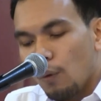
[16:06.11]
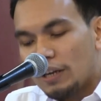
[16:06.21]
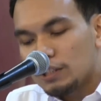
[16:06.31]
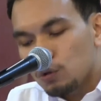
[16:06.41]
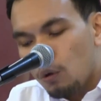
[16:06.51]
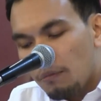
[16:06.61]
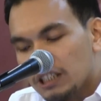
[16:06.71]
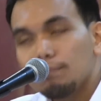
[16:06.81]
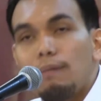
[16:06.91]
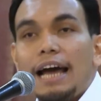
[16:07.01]
when so
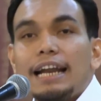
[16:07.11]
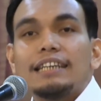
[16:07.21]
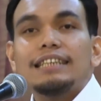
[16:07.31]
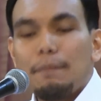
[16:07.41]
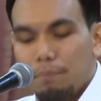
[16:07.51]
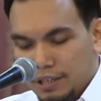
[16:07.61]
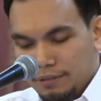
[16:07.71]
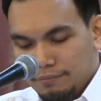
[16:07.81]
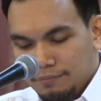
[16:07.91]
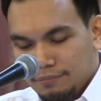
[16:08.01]
much bad has
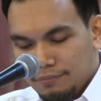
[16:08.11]
happened?